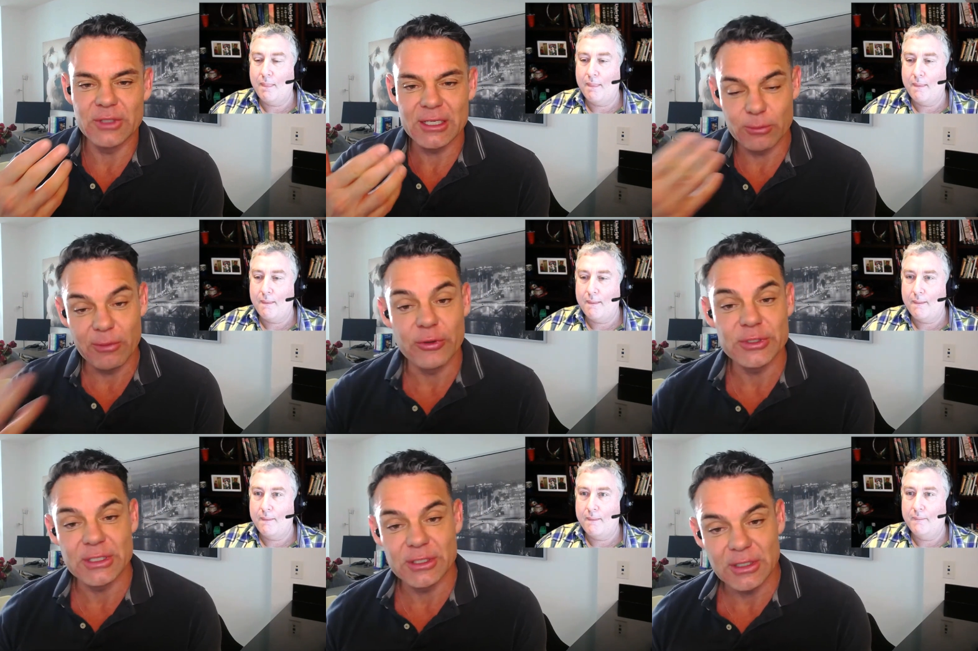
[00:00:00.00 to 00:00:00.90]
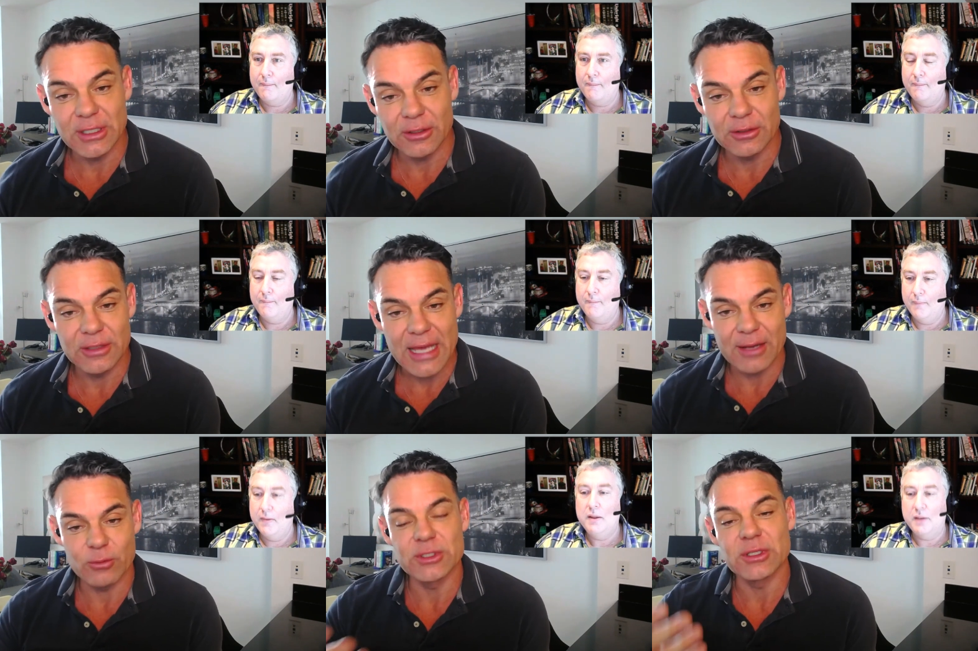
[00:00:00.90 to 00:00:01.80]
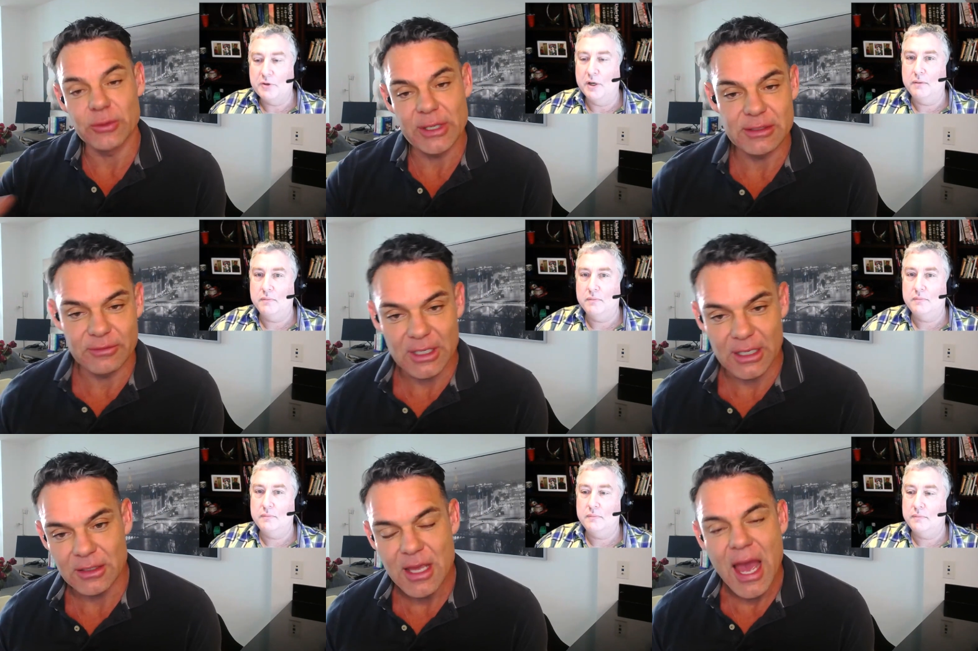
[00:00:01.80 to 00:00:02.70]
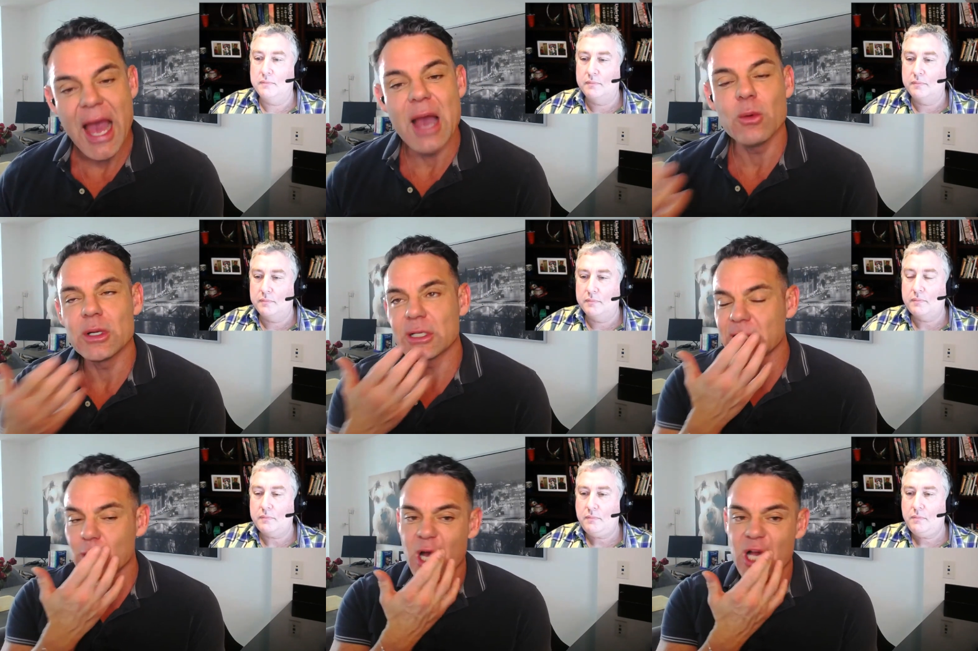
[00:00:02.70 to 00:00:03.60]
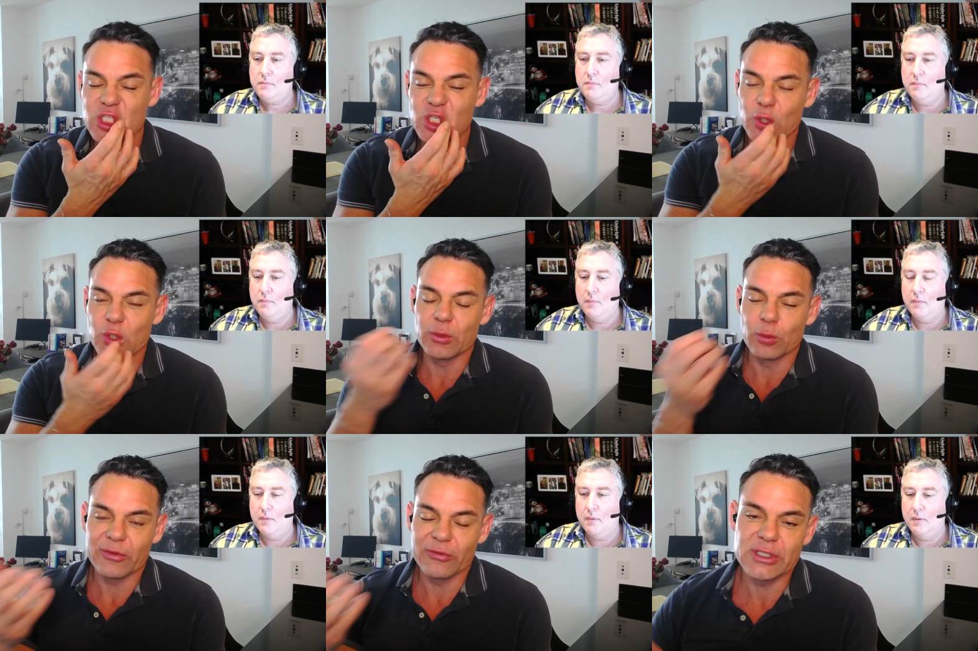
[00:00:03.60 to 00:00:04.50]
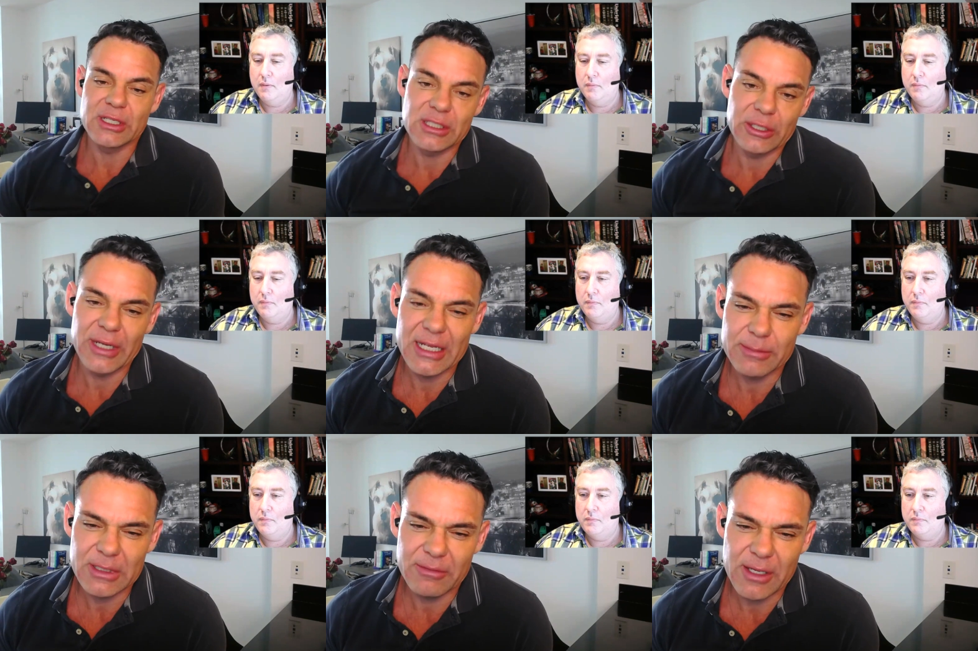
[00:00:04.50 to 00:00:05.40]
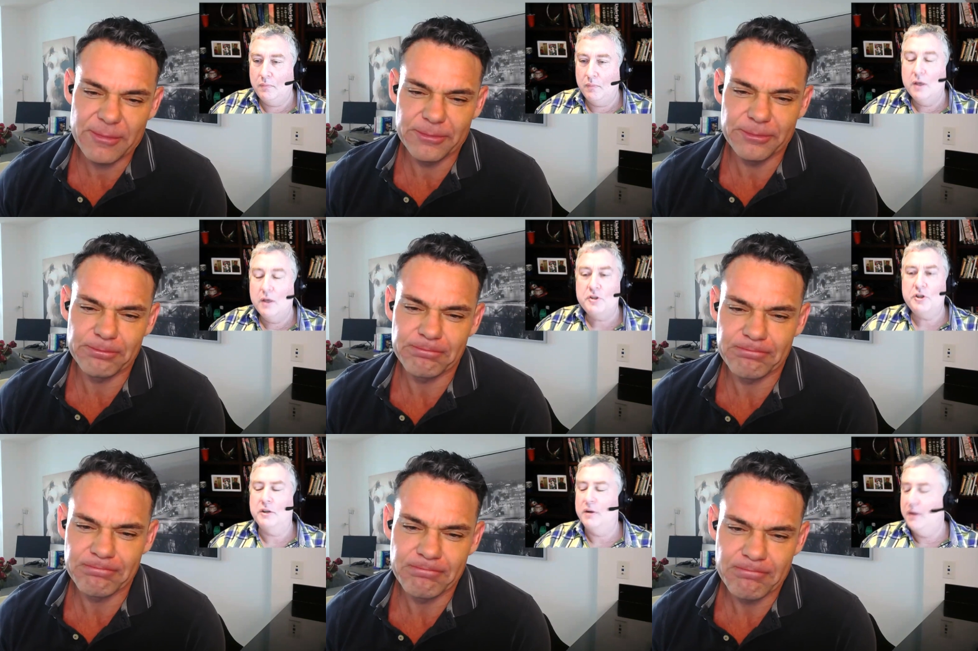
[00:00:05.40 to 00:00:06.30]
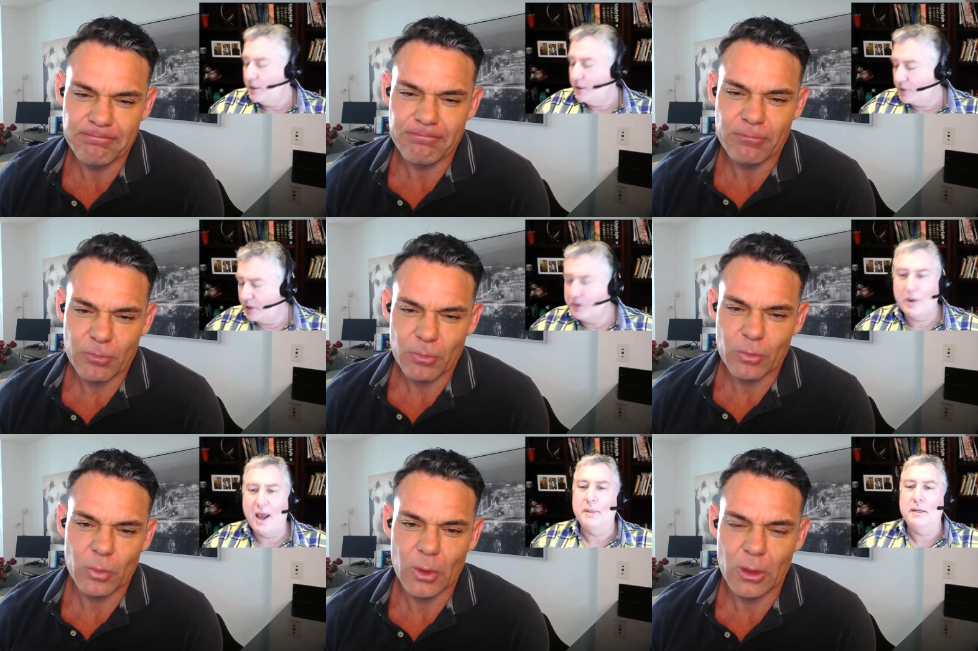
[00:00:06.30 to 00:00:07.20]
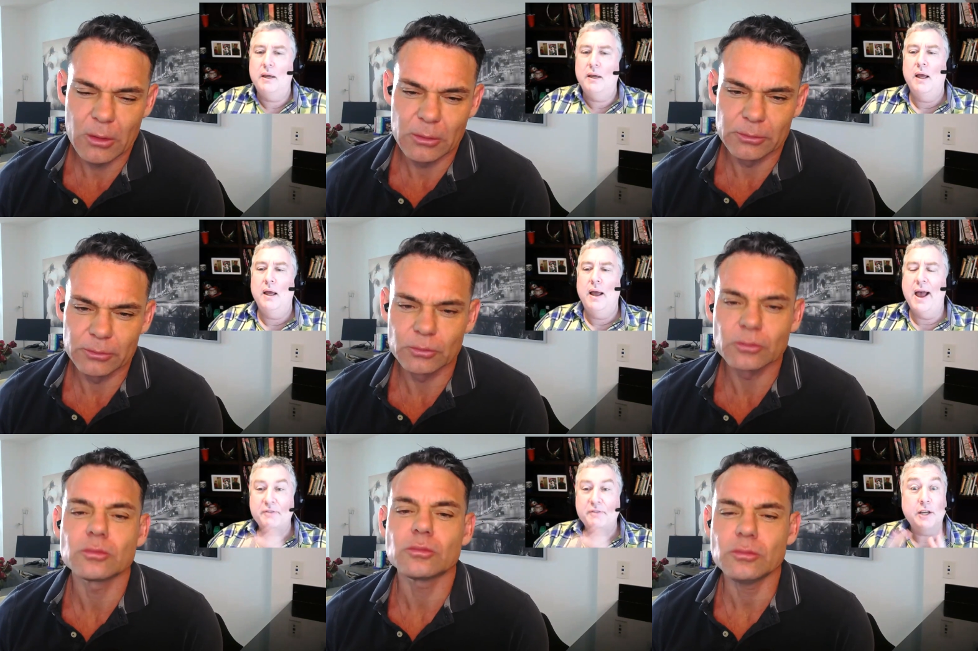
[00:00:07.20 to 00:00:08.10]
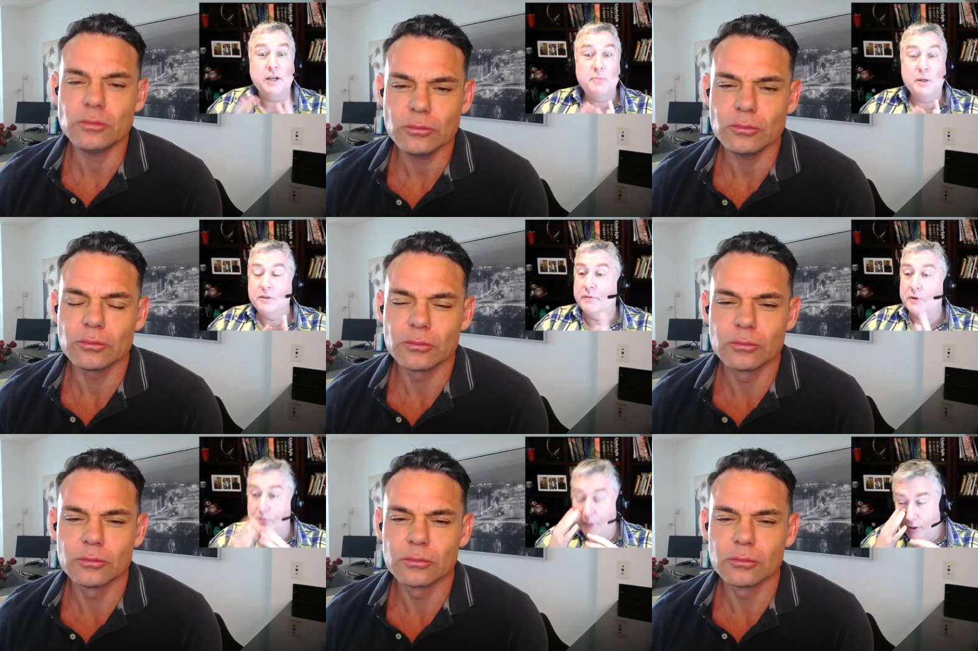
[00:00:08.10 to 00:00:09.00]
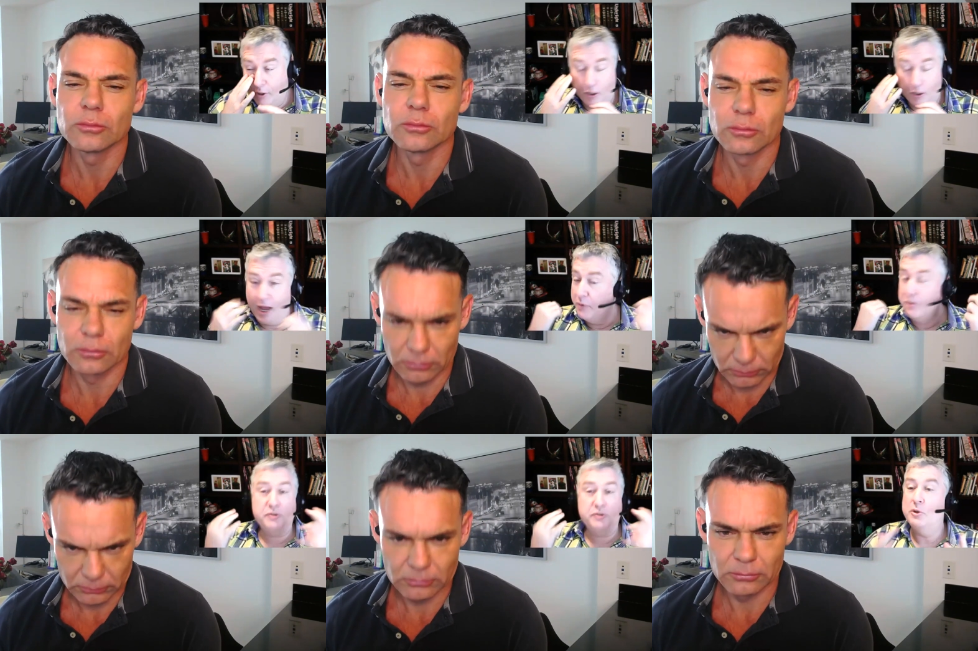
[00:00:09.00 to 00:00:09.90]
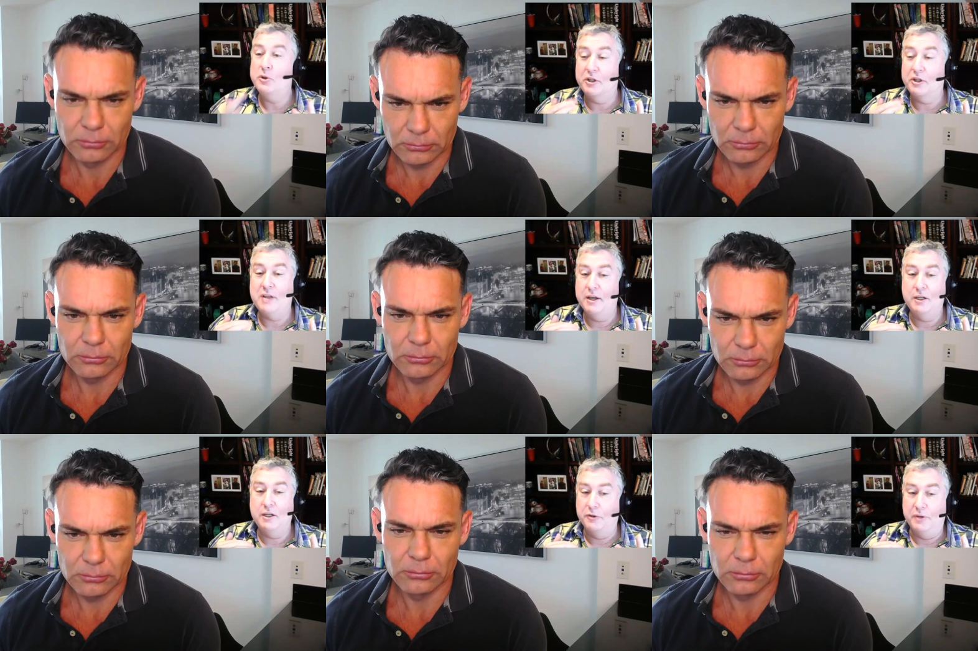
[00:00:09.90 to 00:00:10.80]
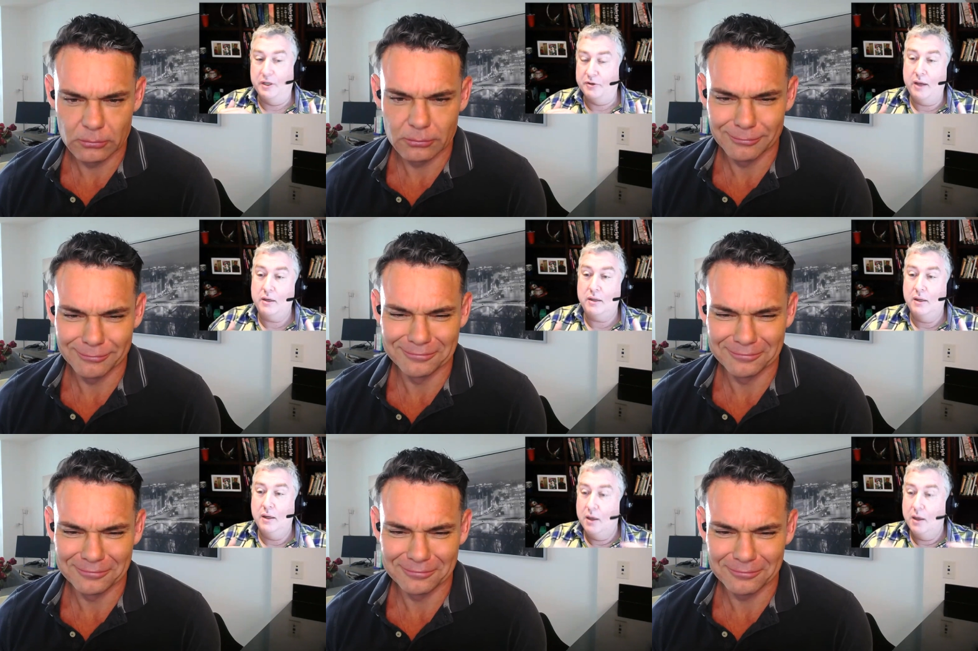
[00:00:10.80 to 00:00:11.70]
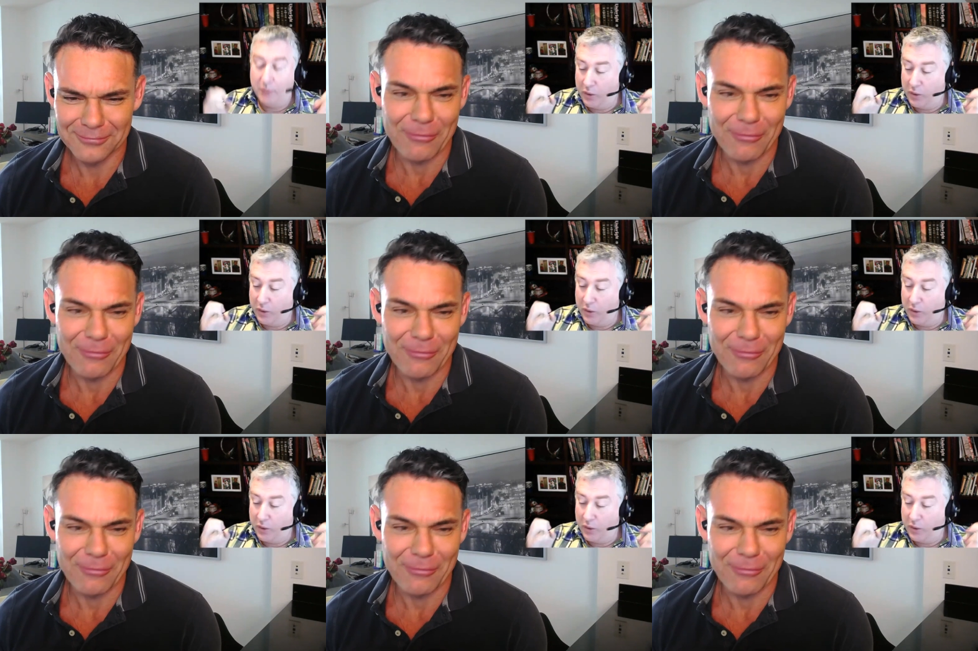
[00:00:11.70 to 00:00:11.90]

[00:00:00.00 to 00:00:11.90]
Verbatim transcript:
Speaker 1: done is you reverse engineered that which That's the right. greats have done. How can you walk us through the reverse engineering aspect of that?
Speaker 2: Sure. So here's what happened. After I experienced the first miracle, I was super excited to learn this, right? I'm